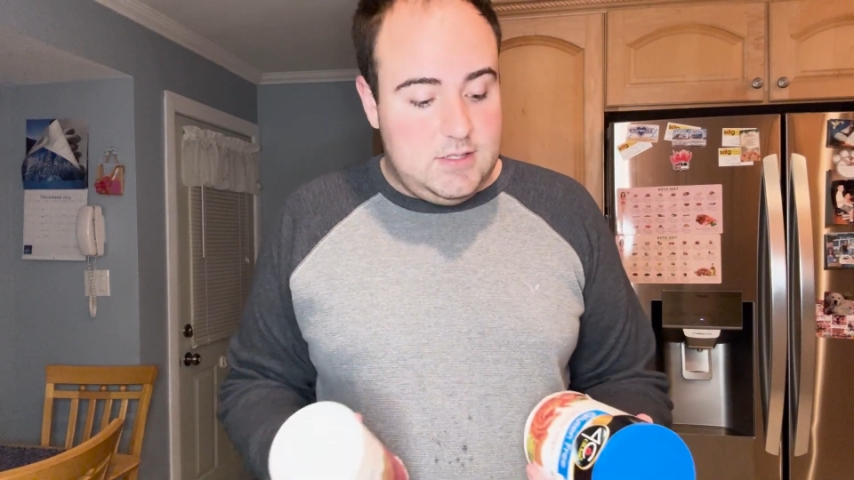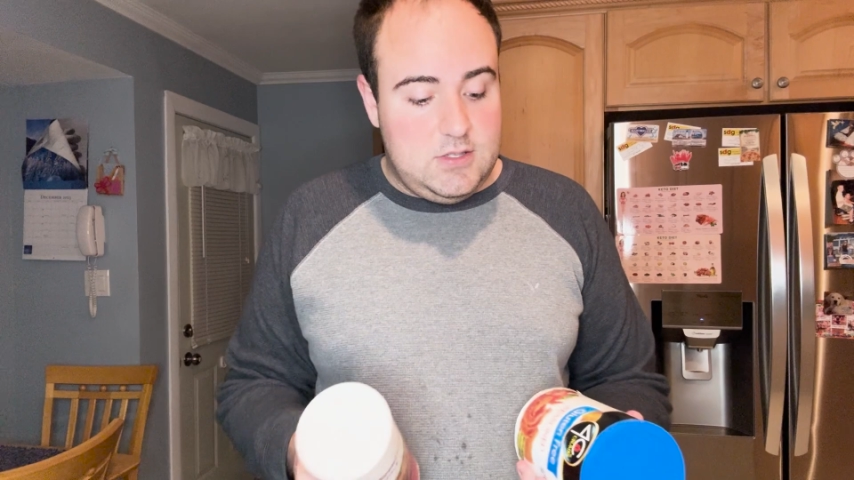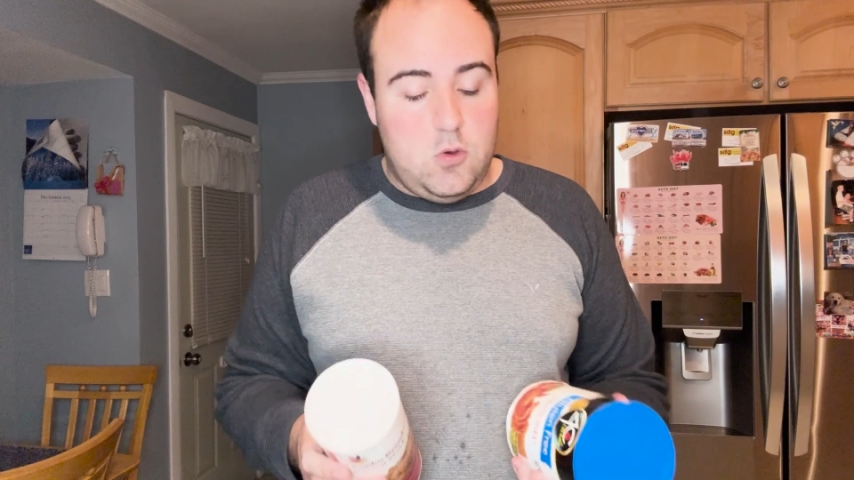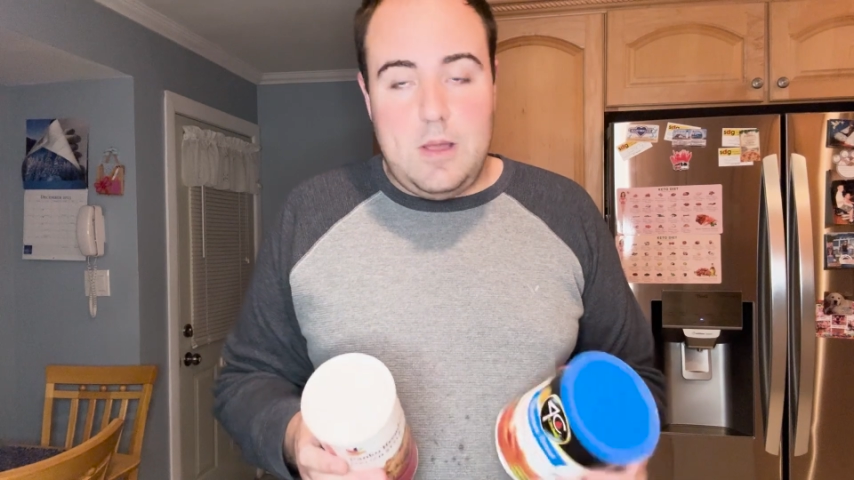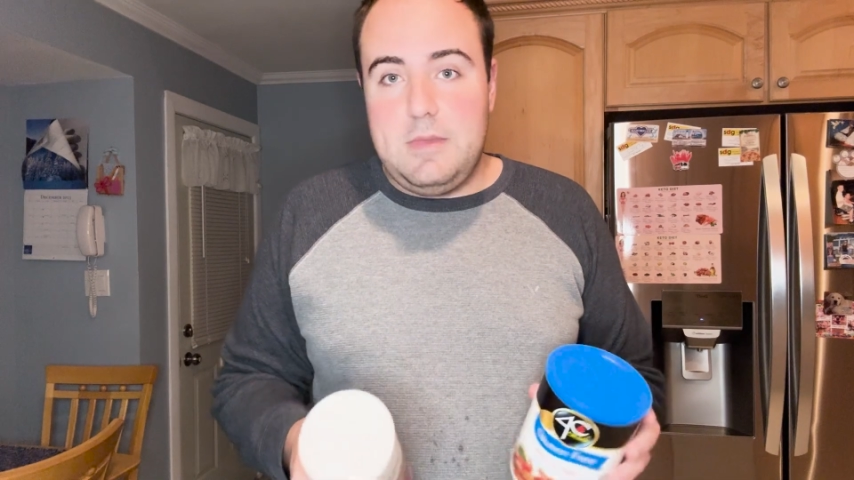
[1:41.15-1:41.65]

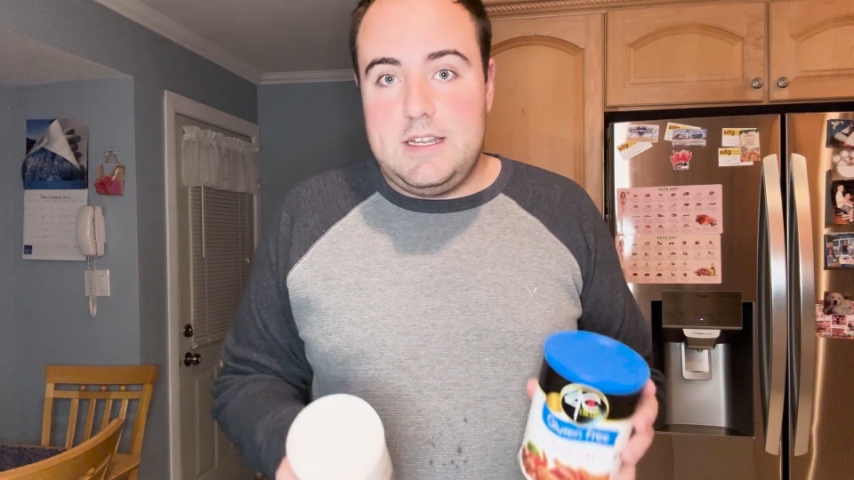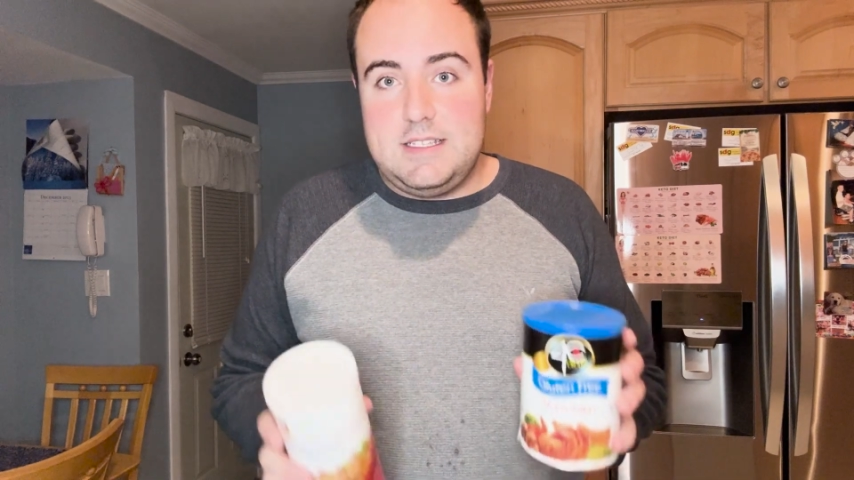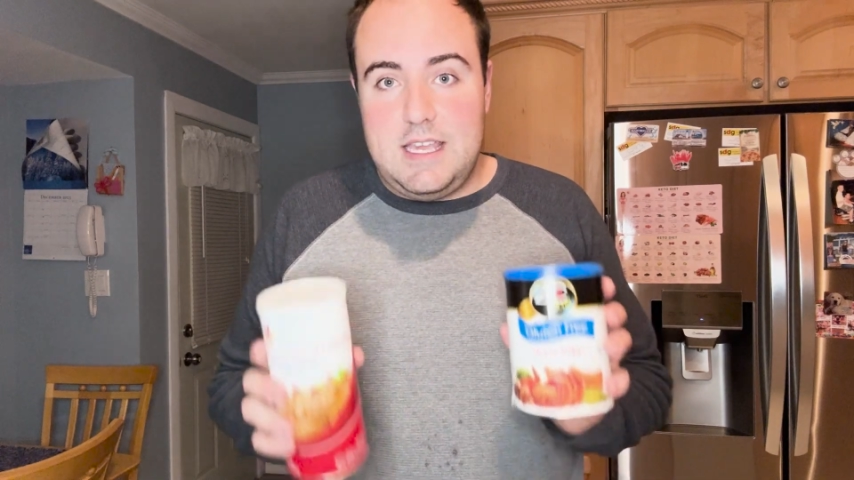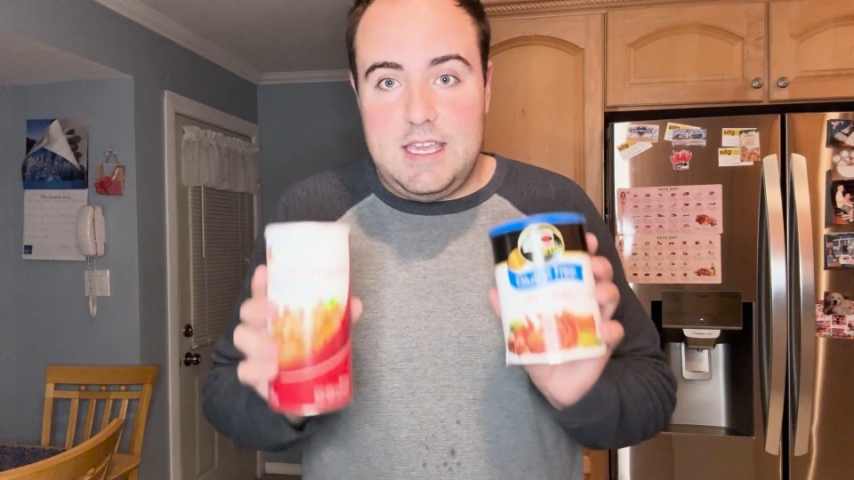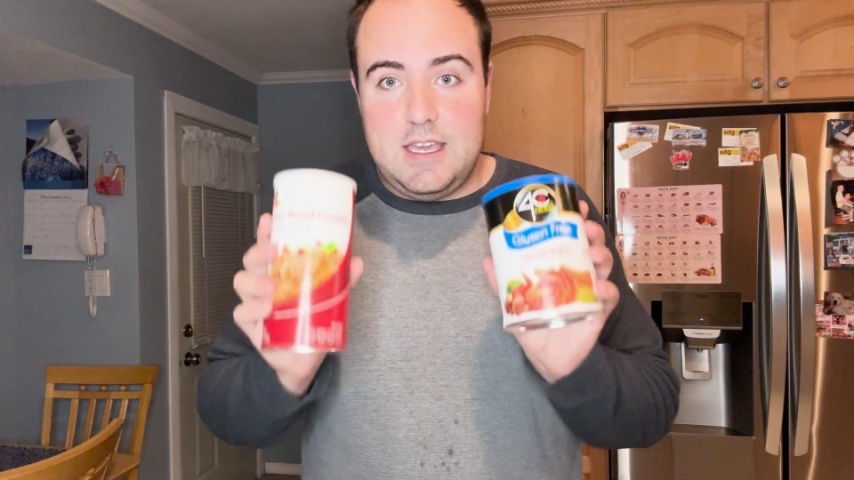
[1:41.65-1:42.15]
So I'm gonna
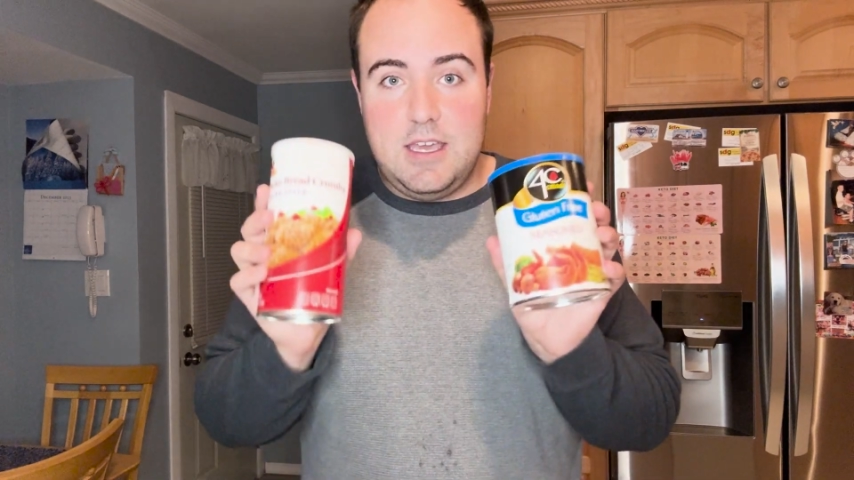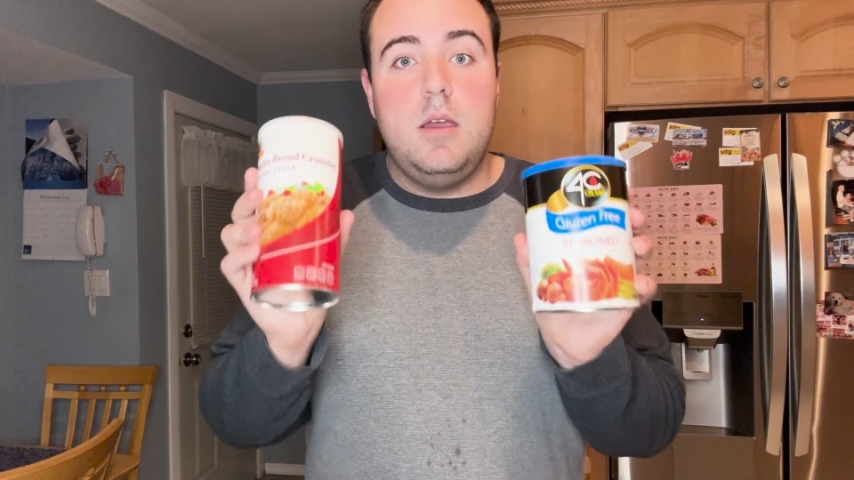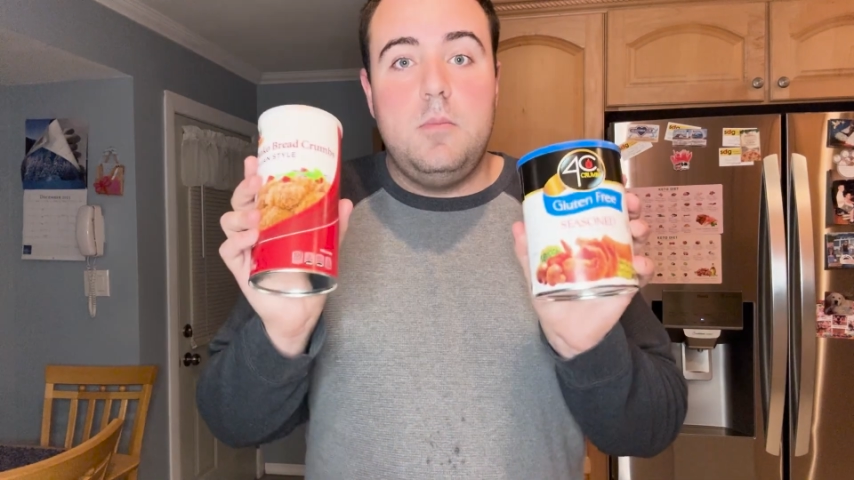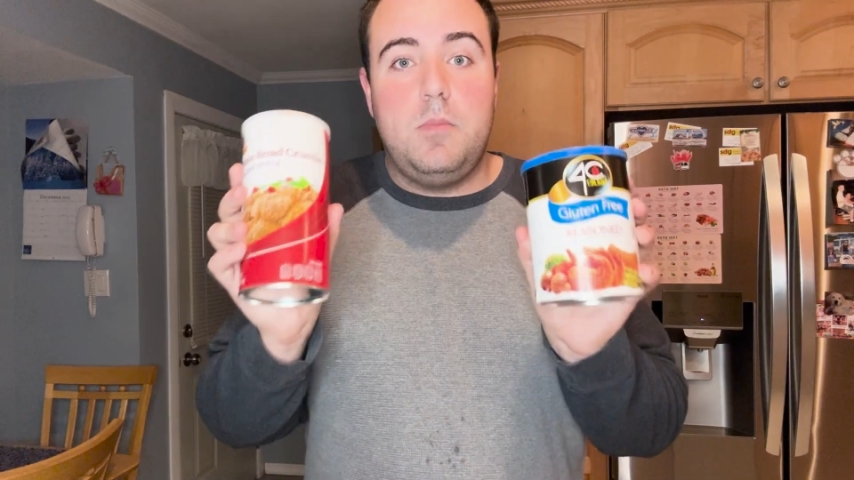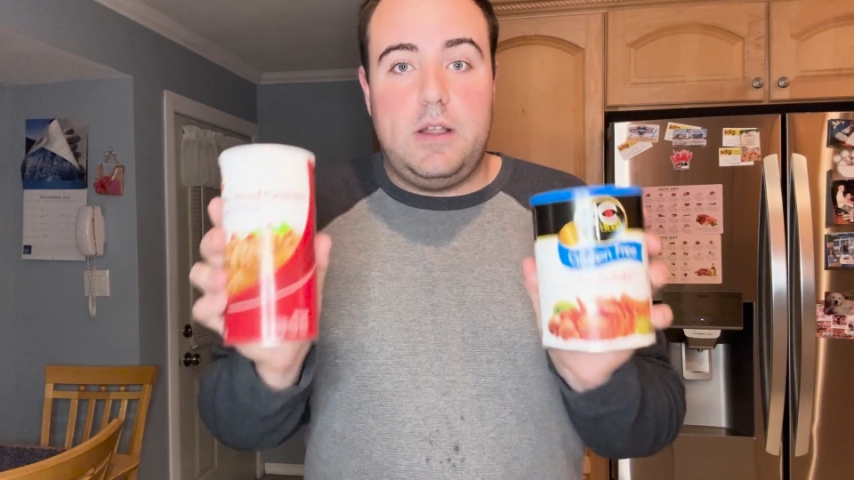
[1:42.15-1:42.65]
take
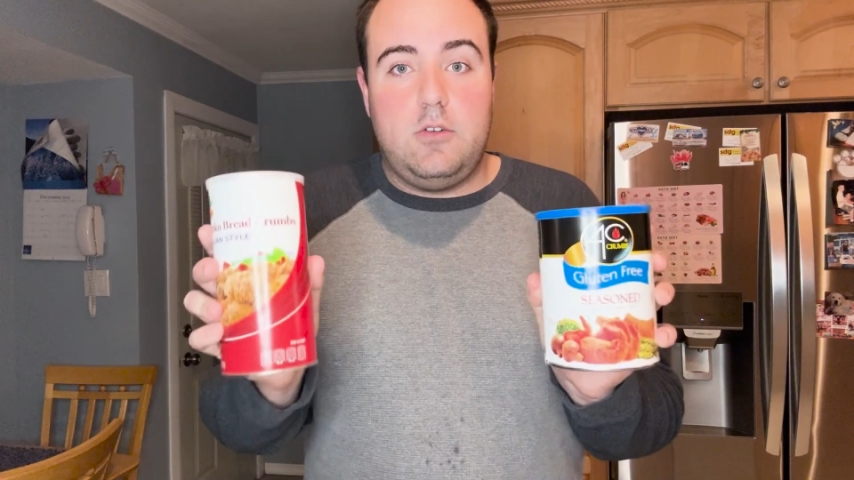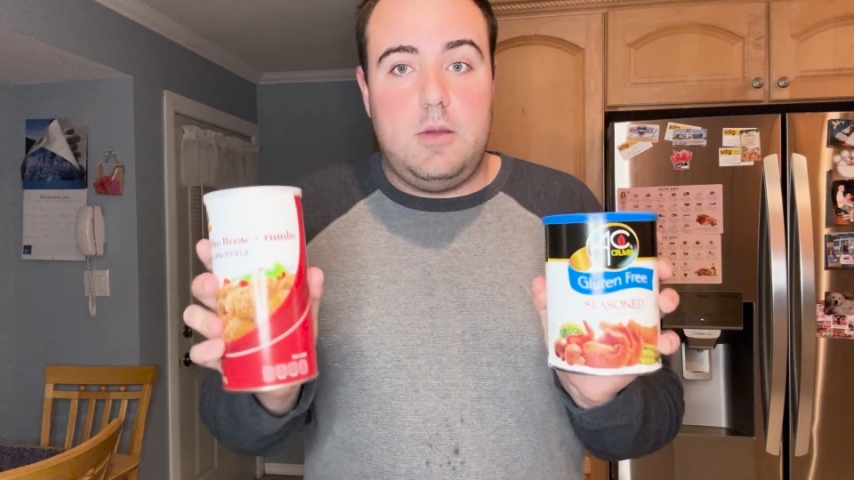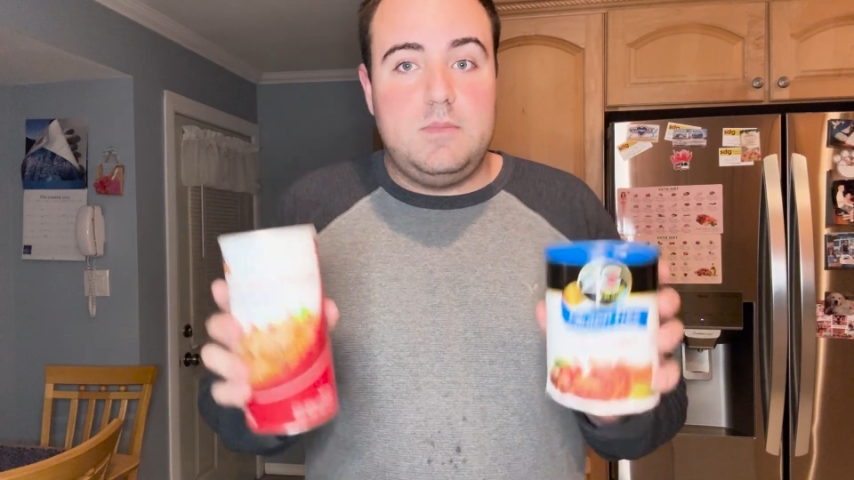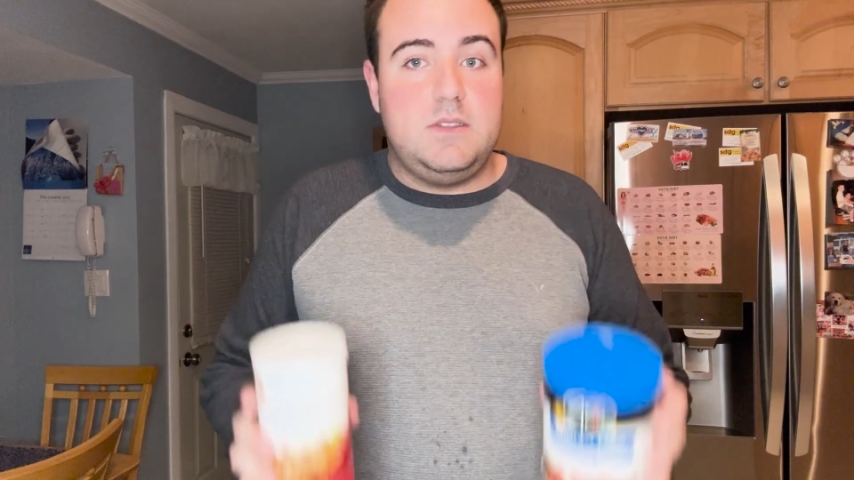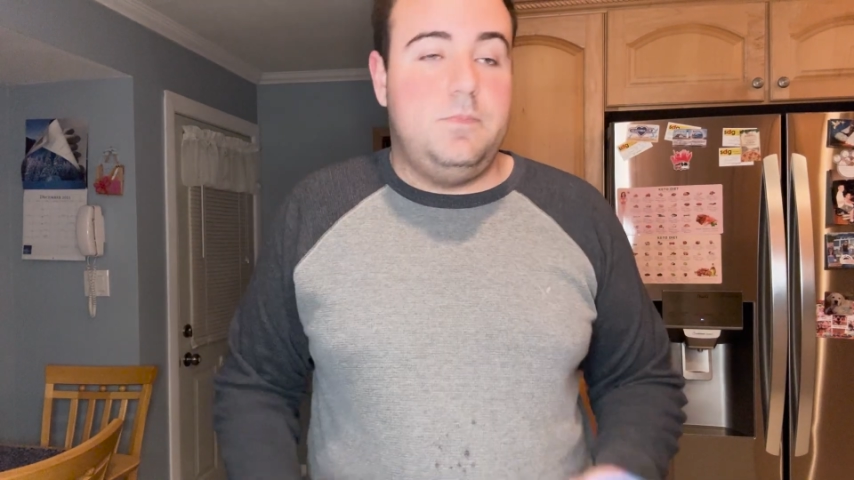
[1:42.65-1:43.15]

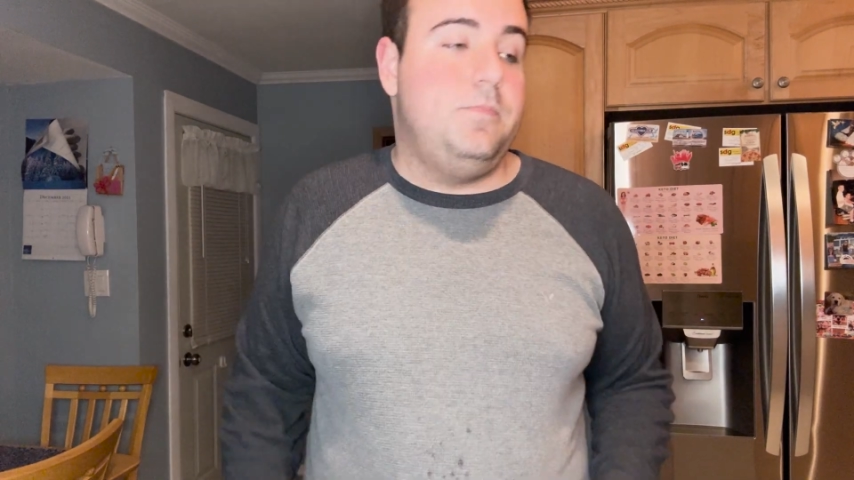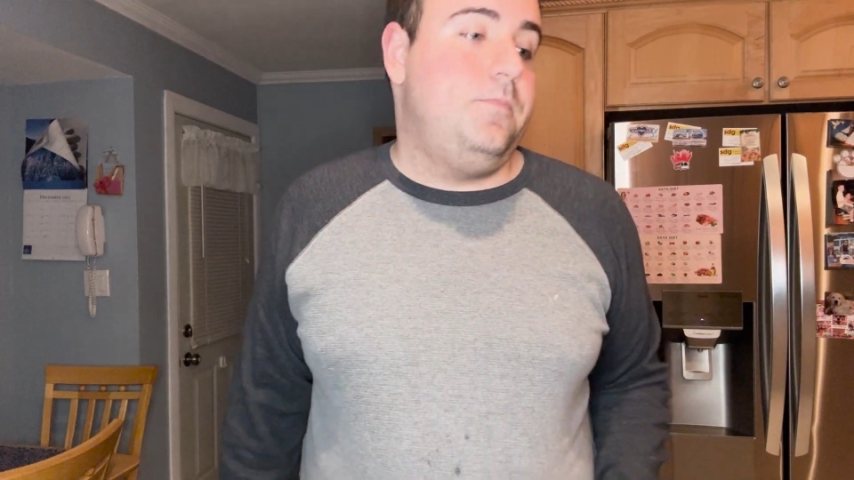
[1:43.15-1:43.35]
breadcrumbs.